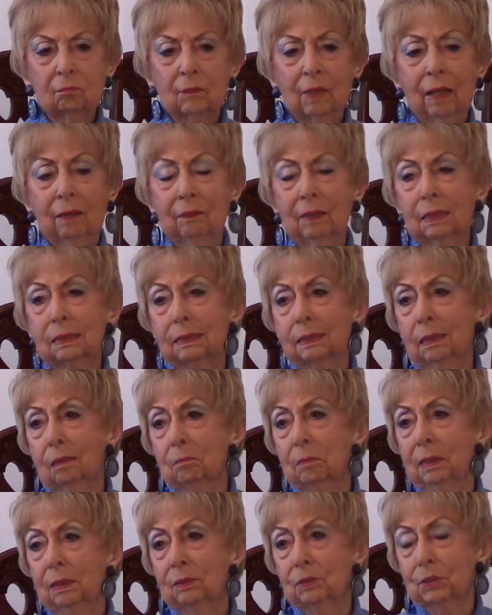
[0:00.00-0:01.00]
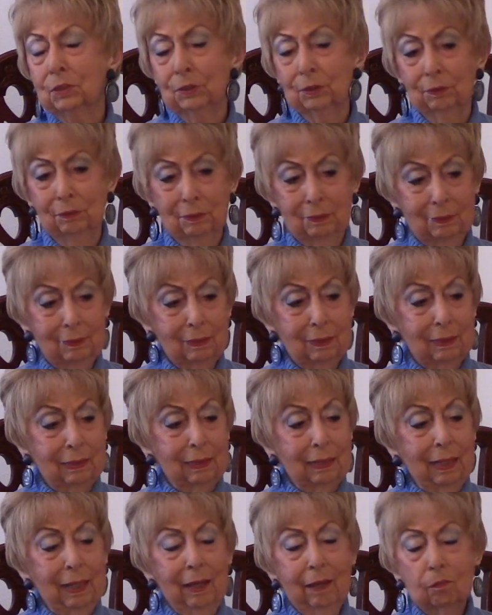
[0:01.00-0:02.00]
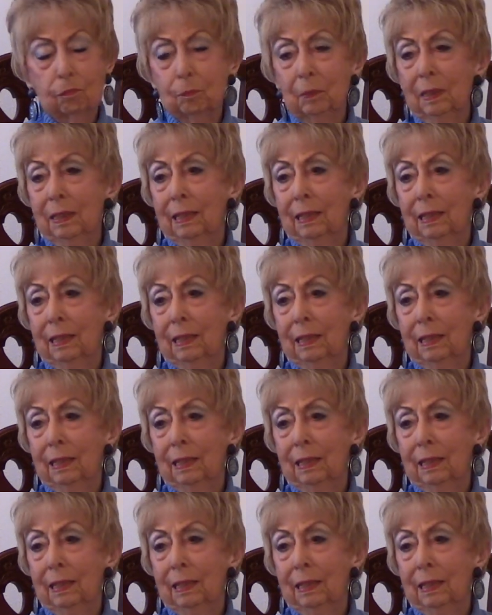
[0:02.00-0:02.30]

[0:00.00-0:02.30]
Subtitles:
and they sent me to F.P.